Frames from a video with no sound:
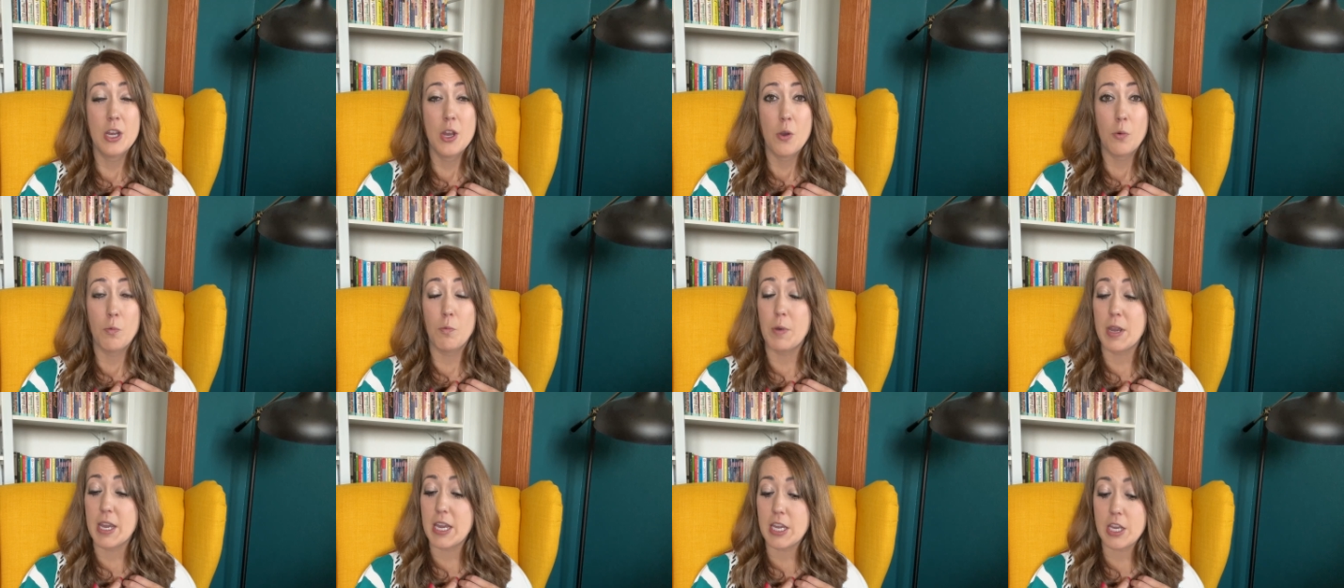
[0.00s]

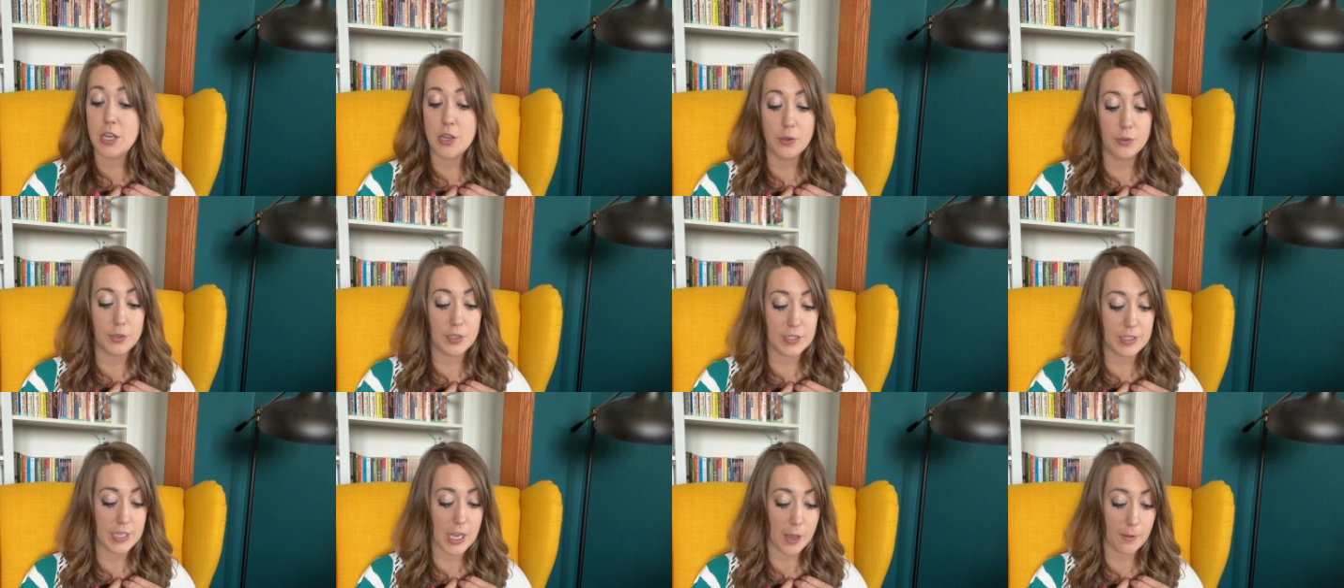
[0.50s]
We
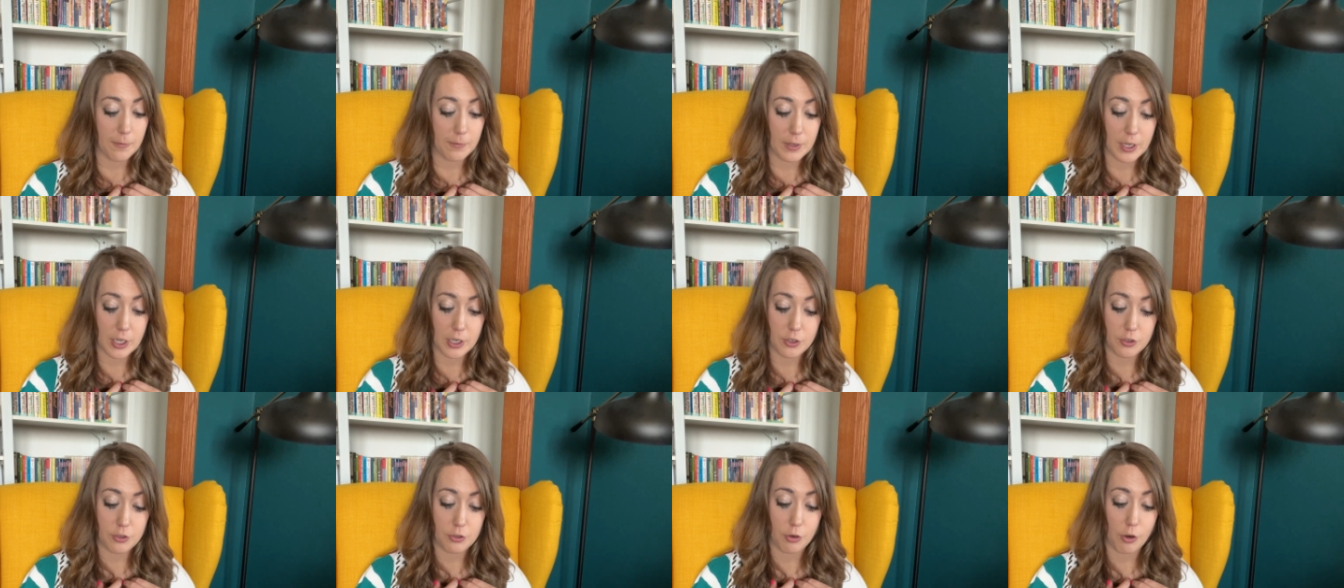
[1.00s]
use
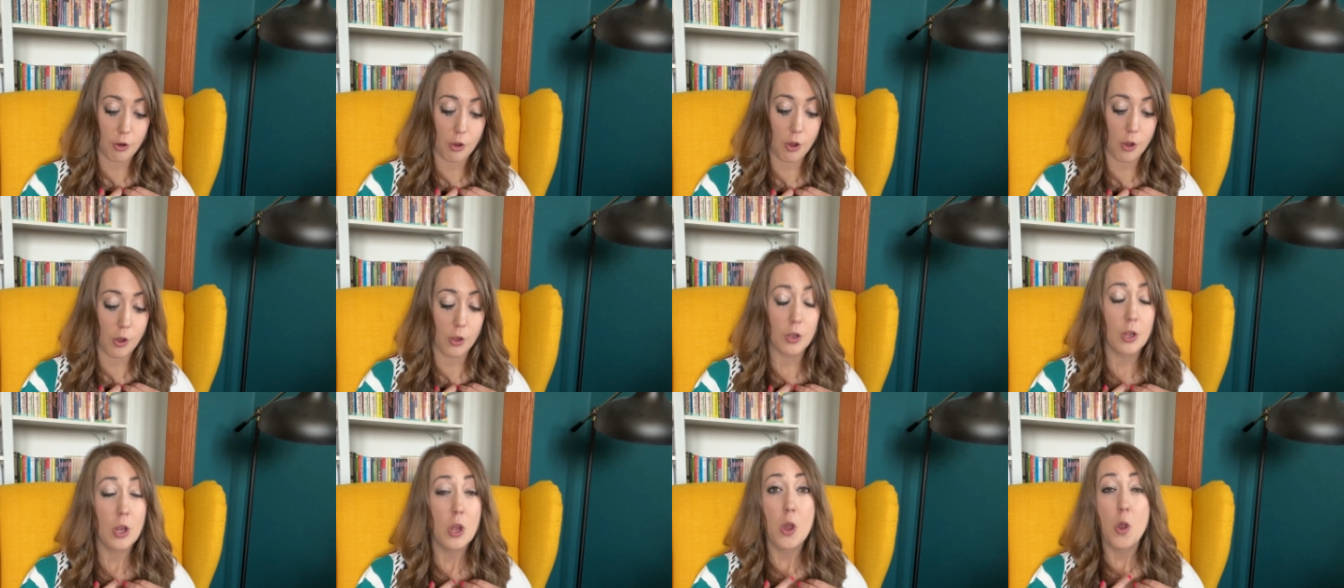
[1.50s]

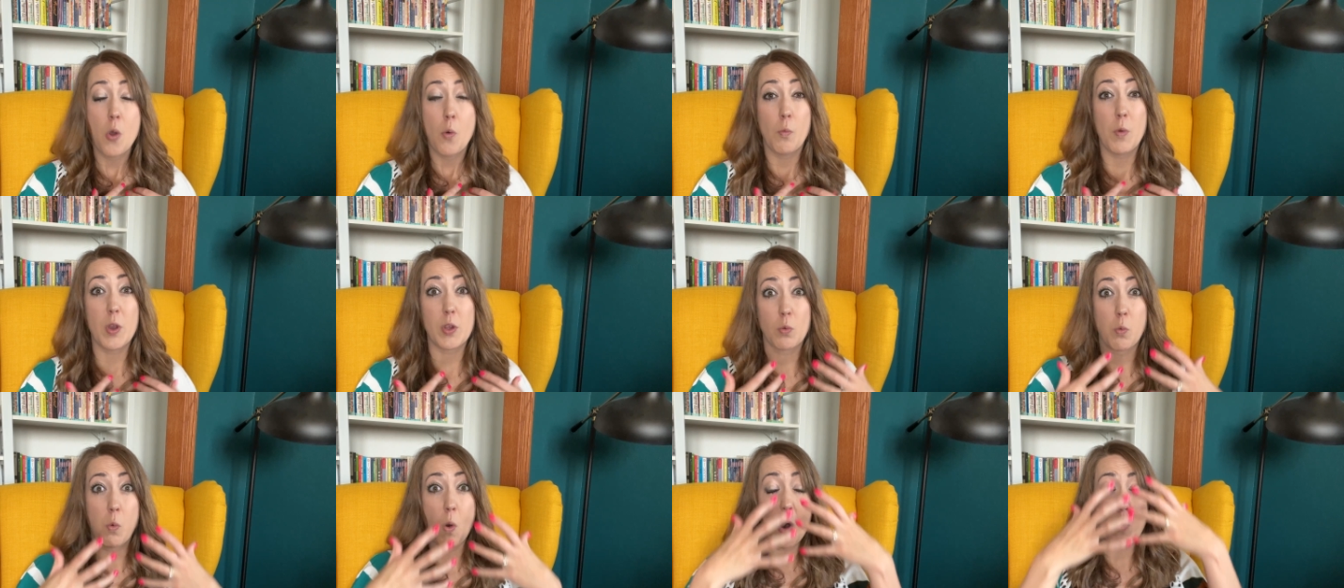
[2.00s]
self-control
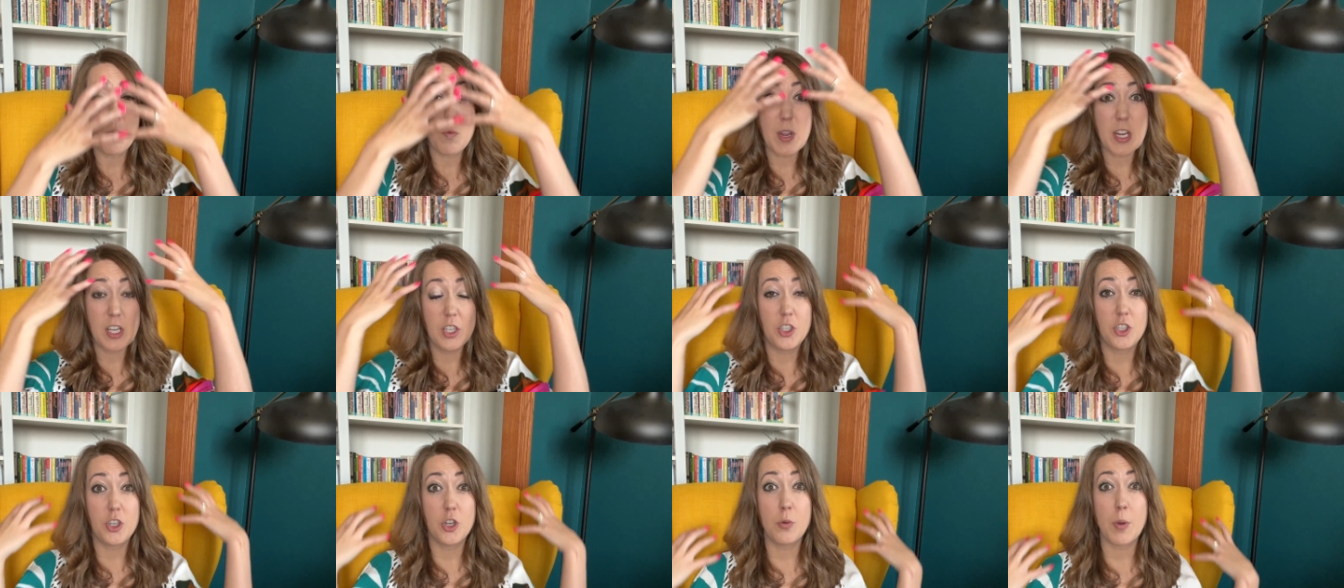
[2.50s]
with what we
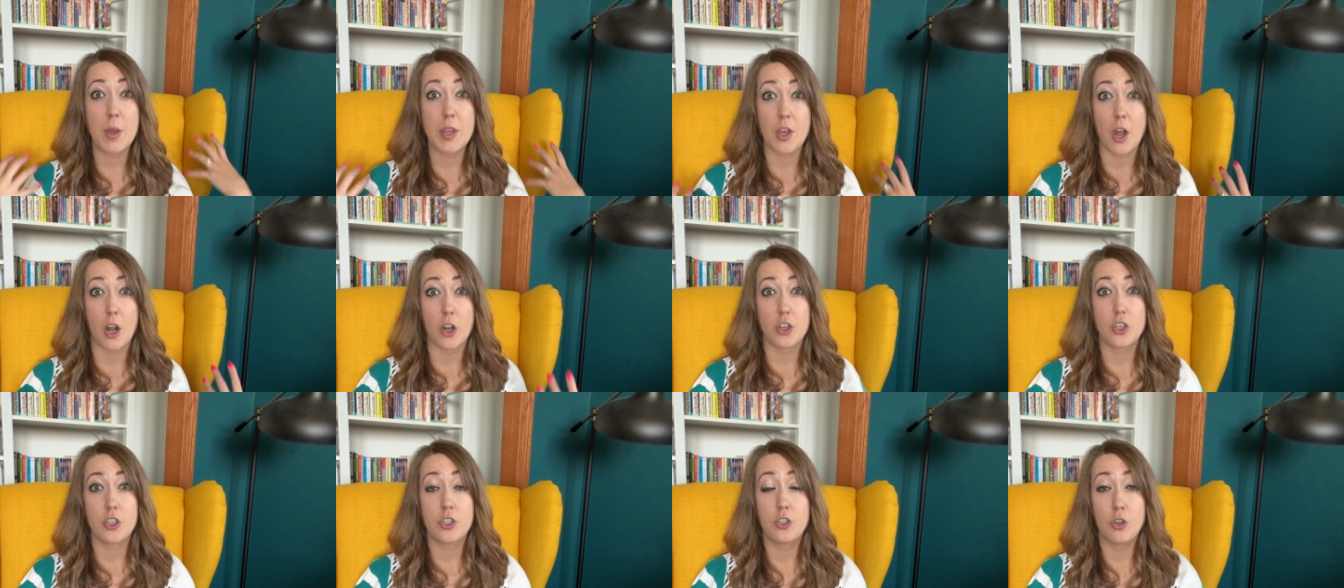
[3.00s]
do with
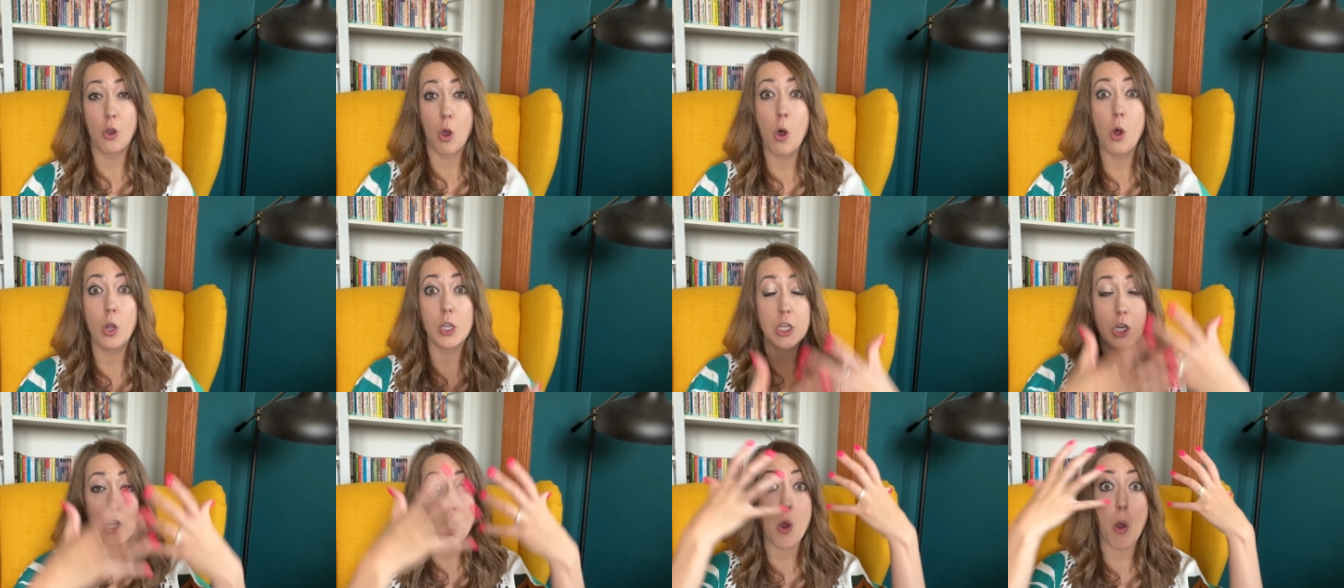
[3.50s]
our
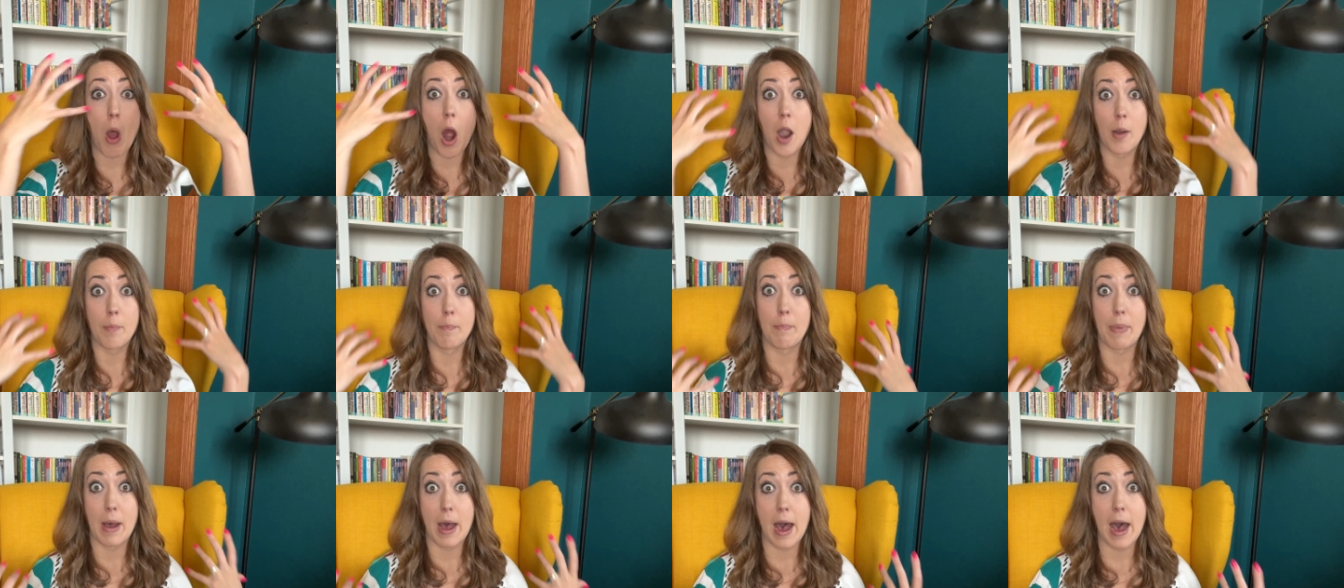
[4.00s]
soul, you know, our
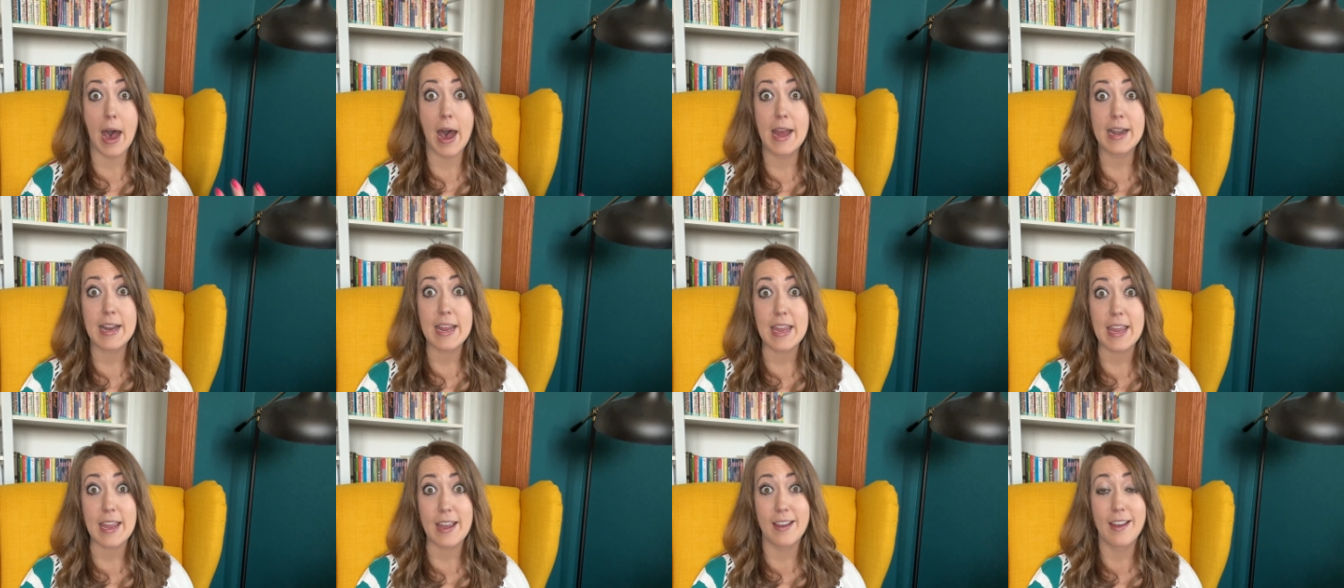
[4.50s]

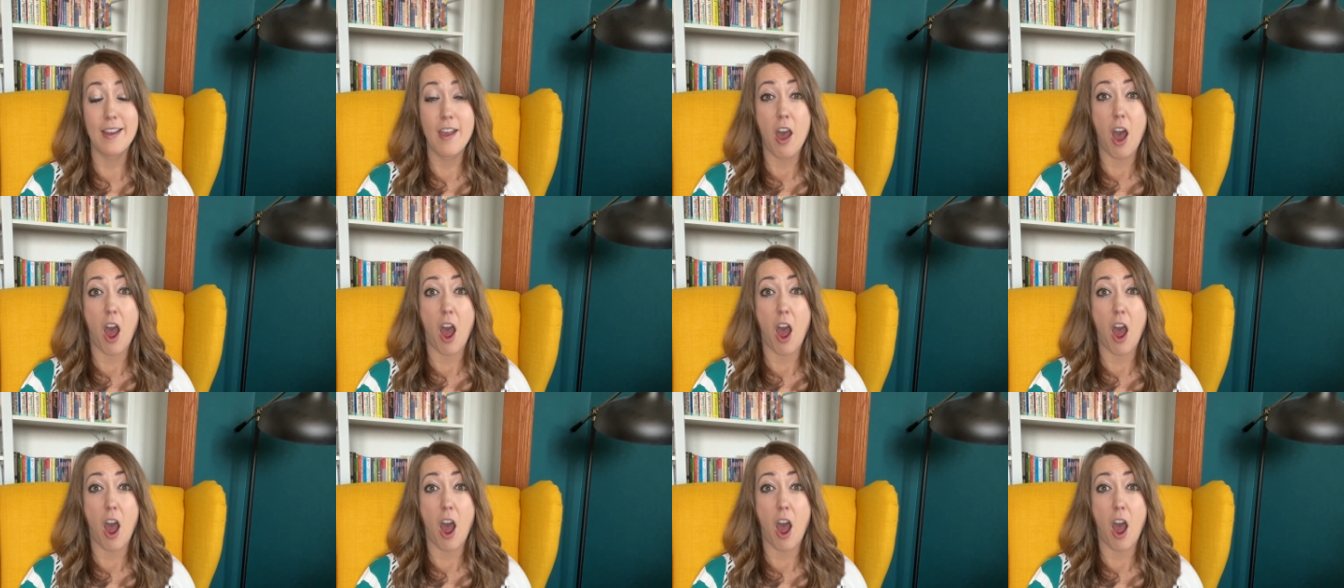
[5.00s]
body,